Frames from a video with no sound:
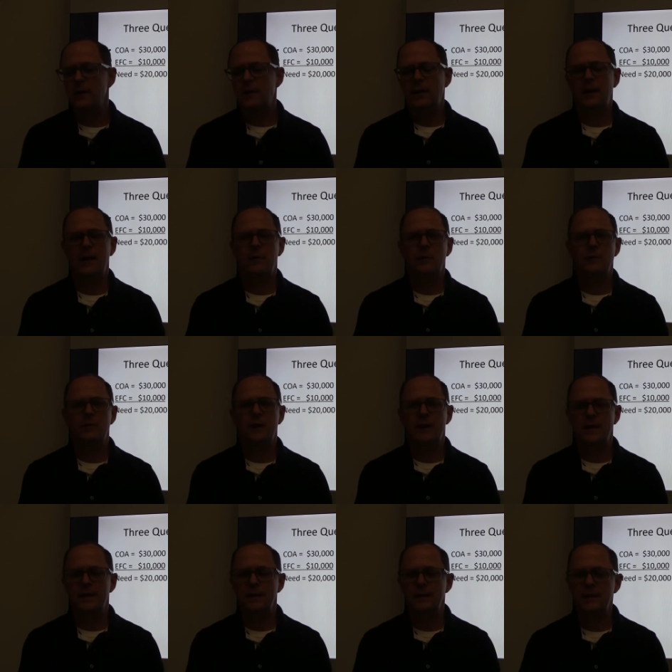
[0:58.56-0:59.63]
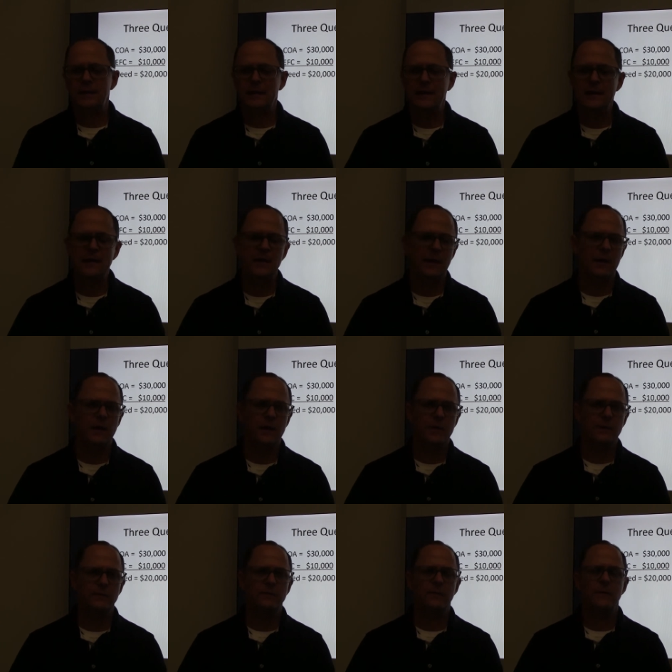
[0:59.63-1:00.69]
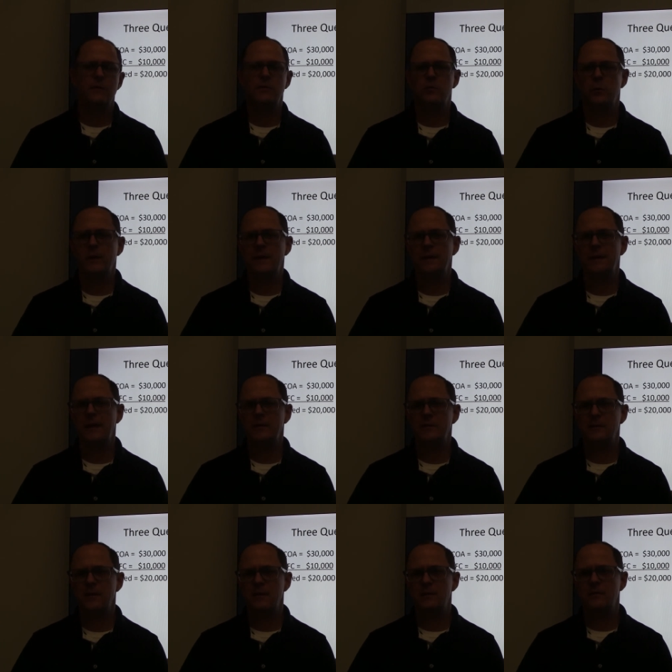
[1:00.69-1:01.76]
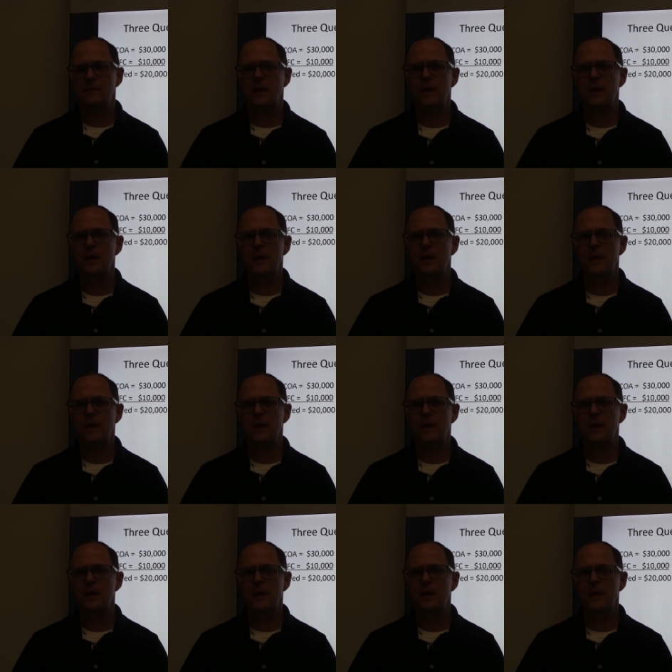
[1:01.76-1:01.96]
and we've got a need of $20,000.